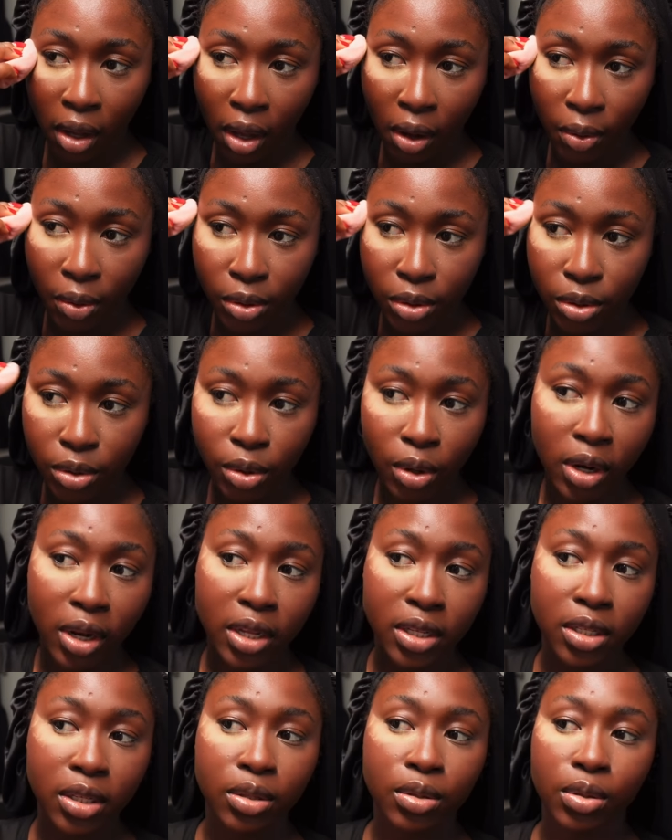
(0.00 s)
I was so
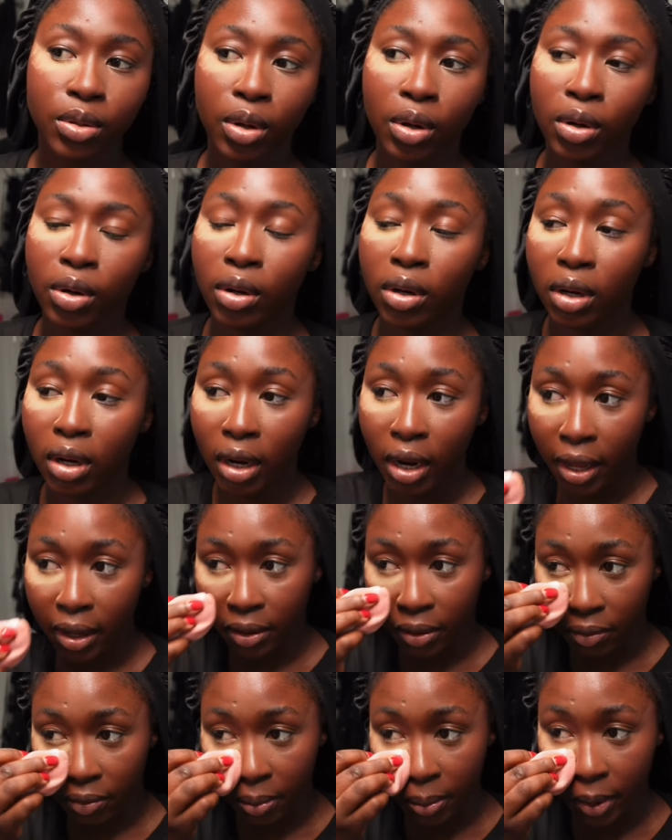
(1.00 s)
lazy to turn on the
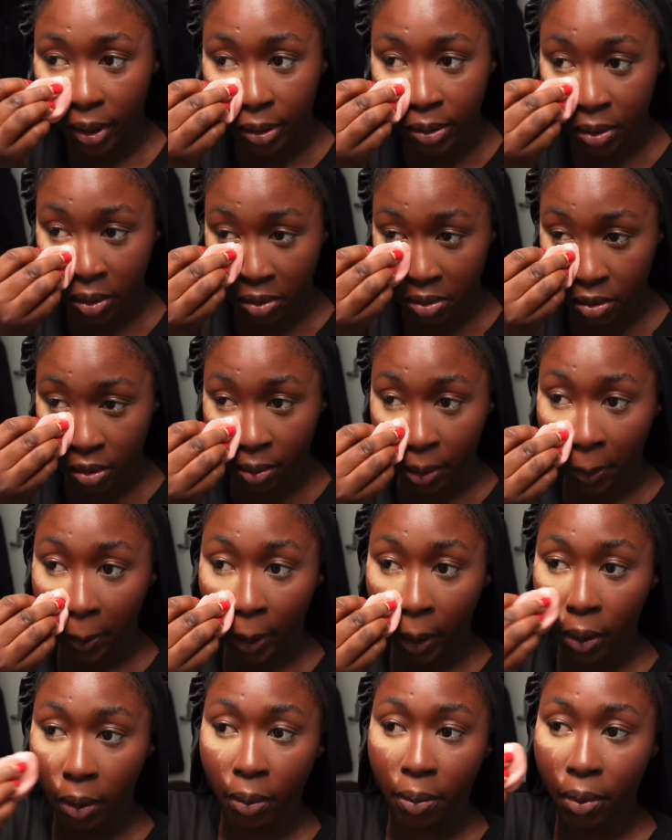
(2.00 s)
light of the place where I was doing my
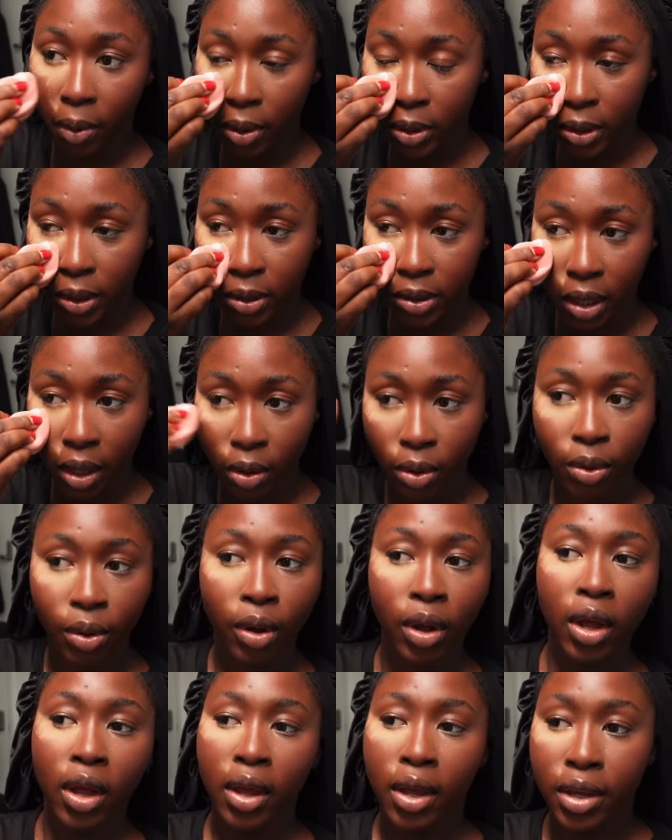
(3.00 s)
makeup because I was like, oh,
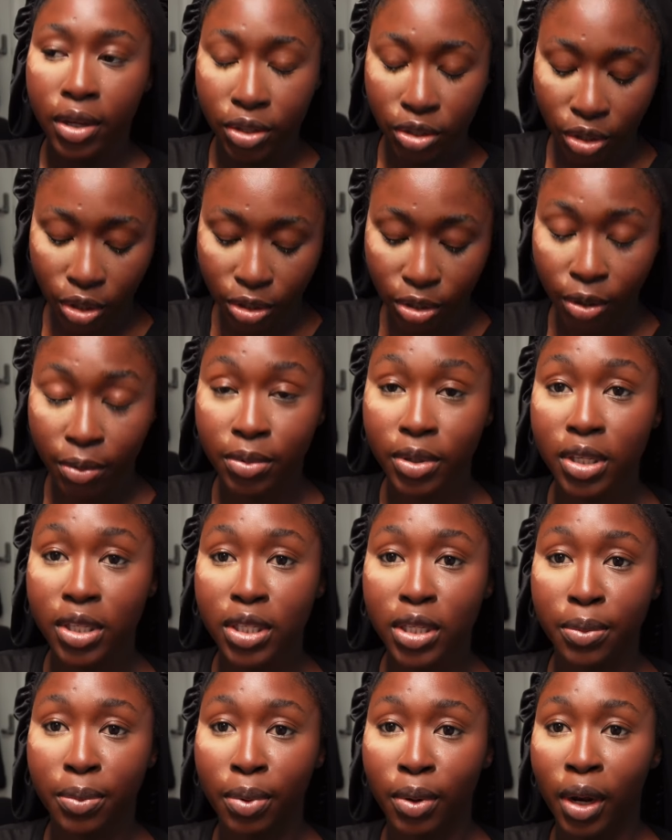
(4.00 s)
it's just something
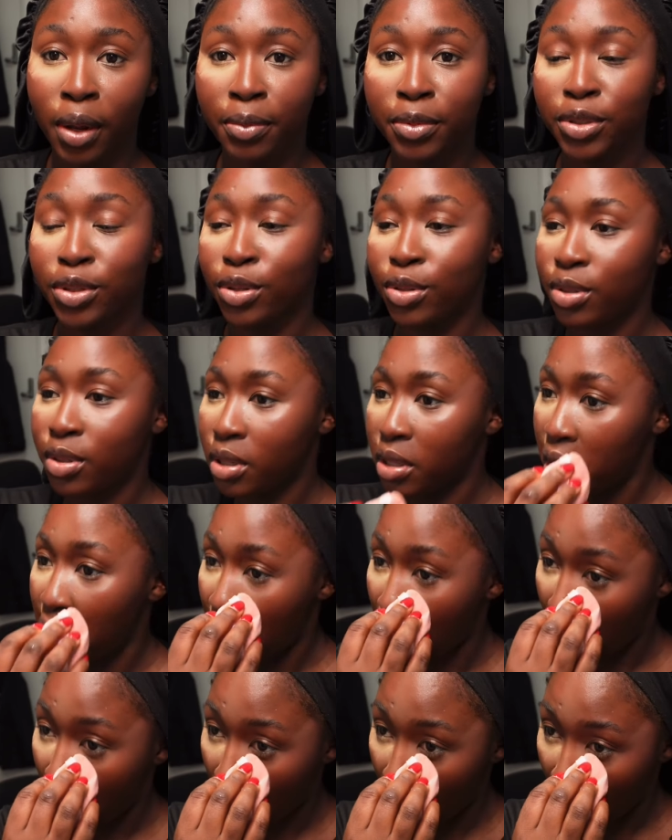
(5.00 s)
simple. Let me just do it
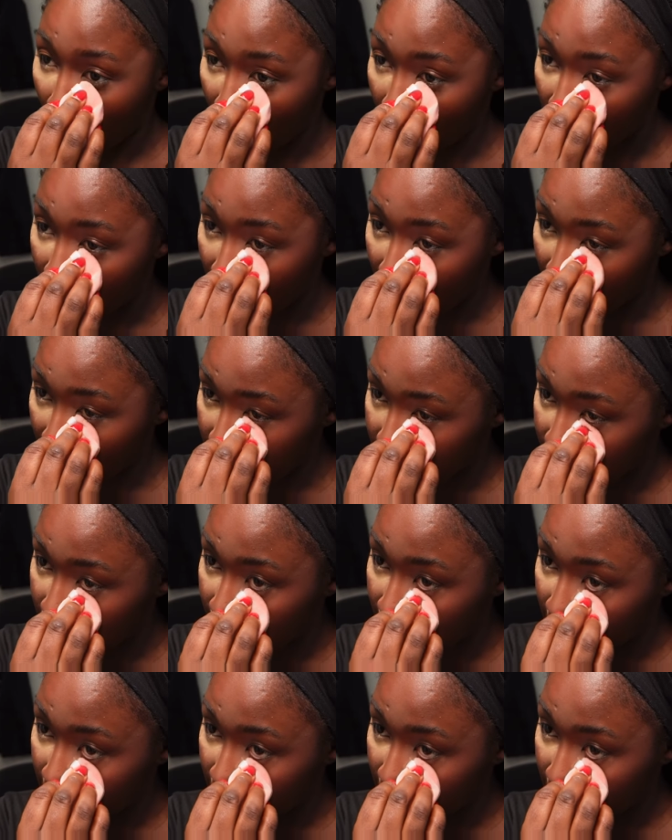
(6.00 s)
and go, right?